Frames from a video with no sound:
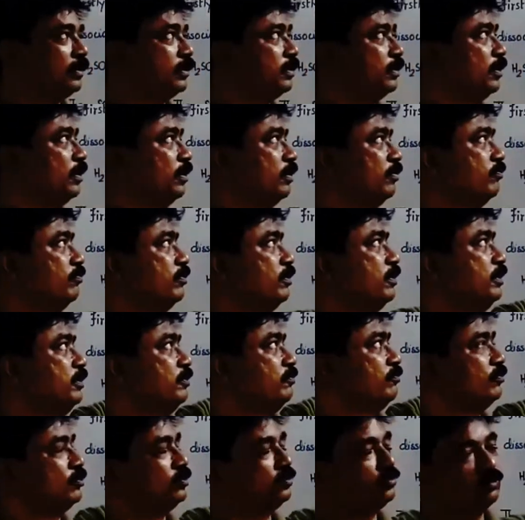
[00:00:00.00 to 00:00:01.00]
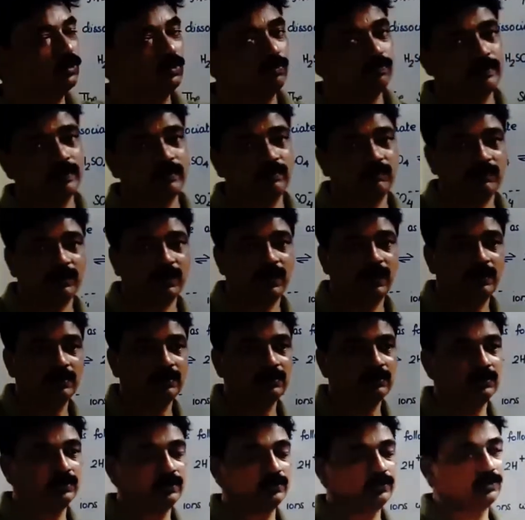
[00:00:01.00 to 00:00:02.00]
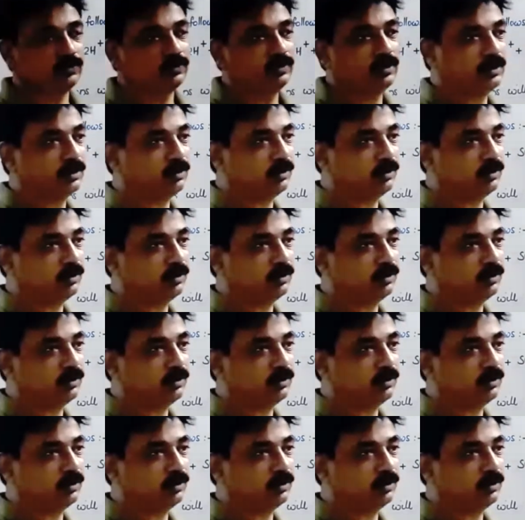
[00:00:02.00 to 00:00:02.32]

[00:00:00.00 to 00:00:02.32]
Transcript: and we leave two open wires so that